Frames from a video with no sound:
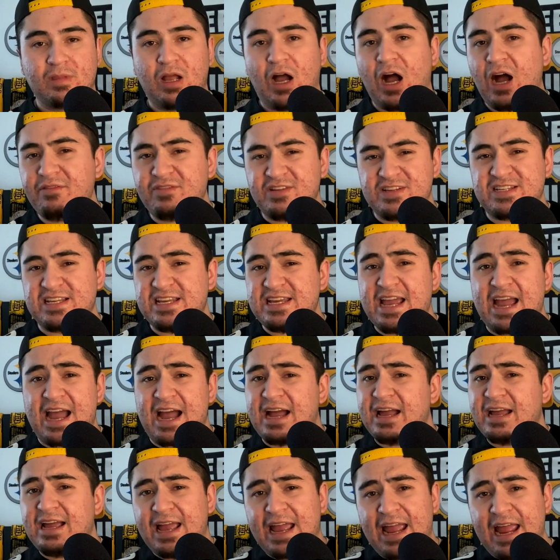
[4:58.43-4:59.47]
Obviously, yeah.
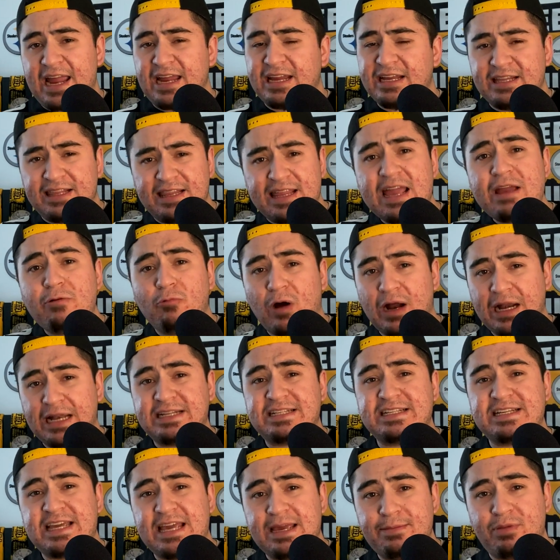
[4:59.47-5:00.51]
A, they wanted
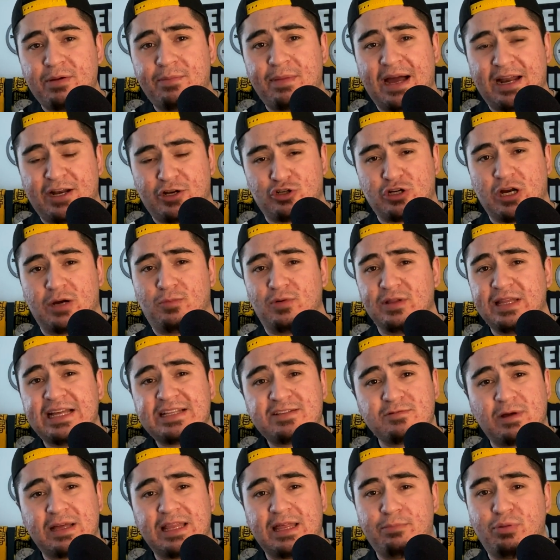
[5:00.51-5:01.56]
to keep him out of trouble. That's
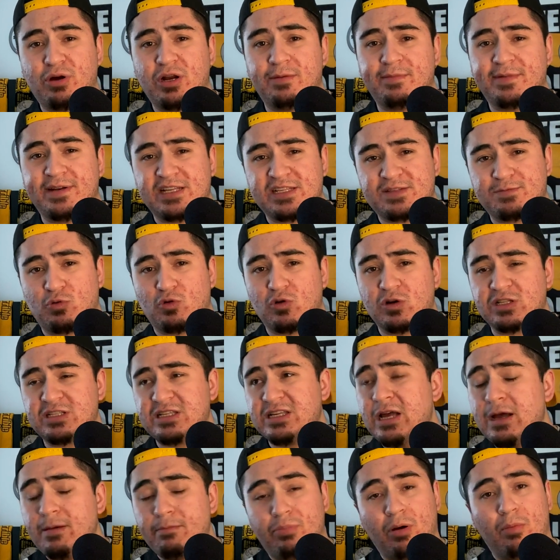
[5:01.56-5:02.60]
why they put him into sports.
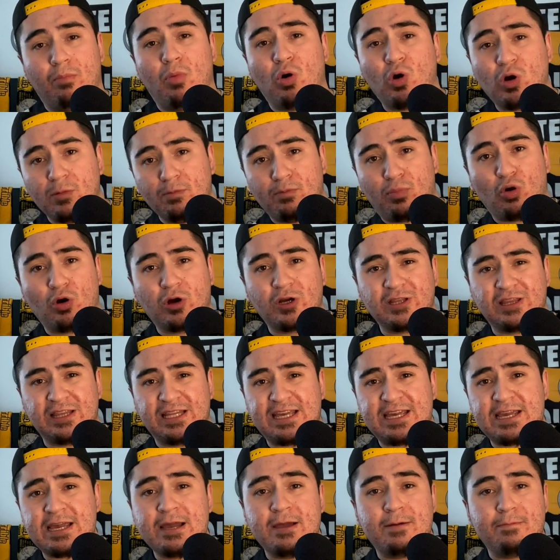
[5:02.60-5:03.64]
But more
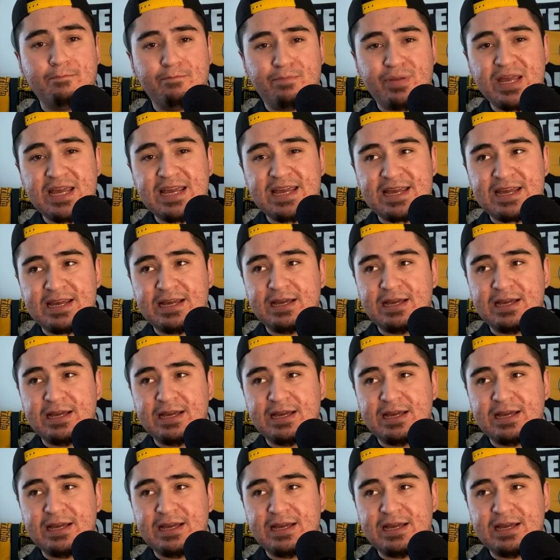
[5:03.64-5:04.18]
importantly, B,